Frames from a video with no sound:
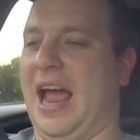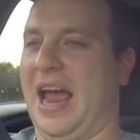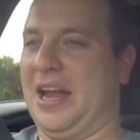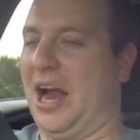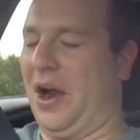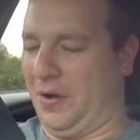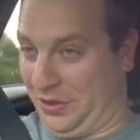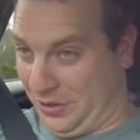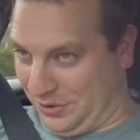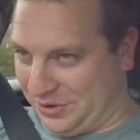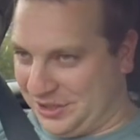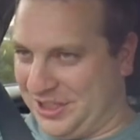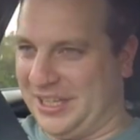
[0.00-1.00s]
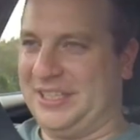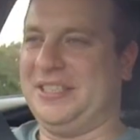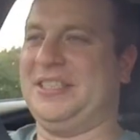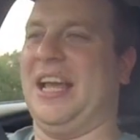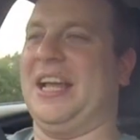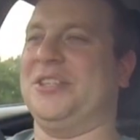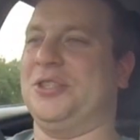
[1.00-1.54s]
and are
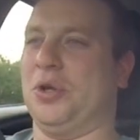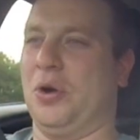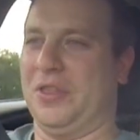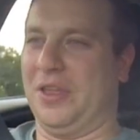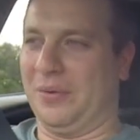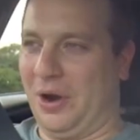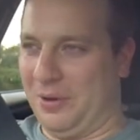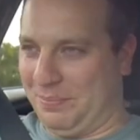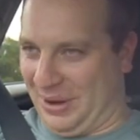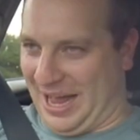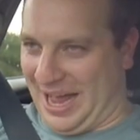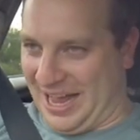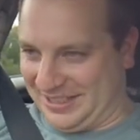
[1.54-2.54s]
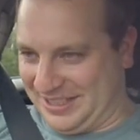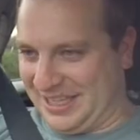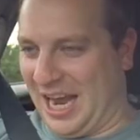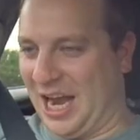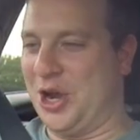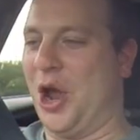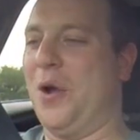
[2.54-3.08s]
enthusiasts and stock their own parts
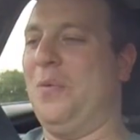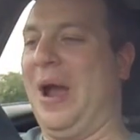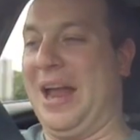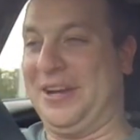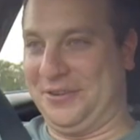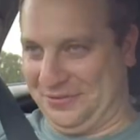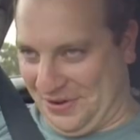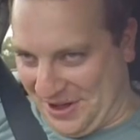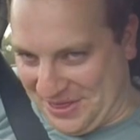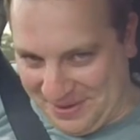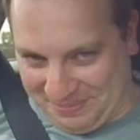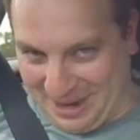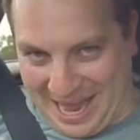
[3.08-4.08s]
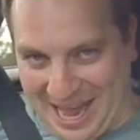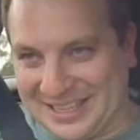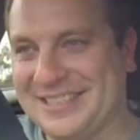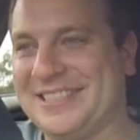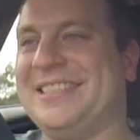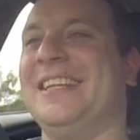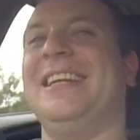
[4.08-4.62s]
and know where to find the
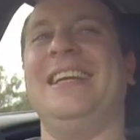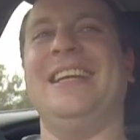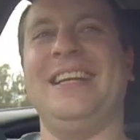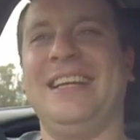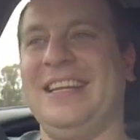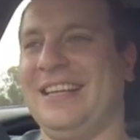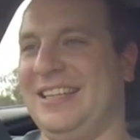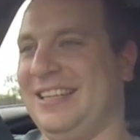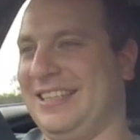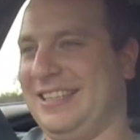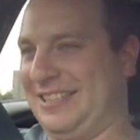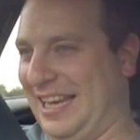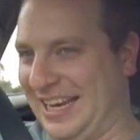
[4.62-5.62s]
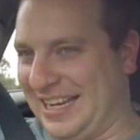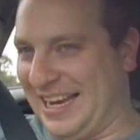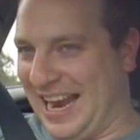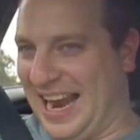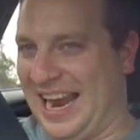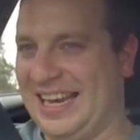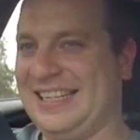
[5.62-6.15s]
parts. Second
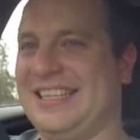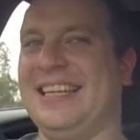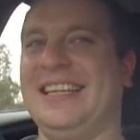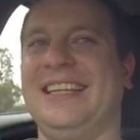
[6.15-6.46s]
hand,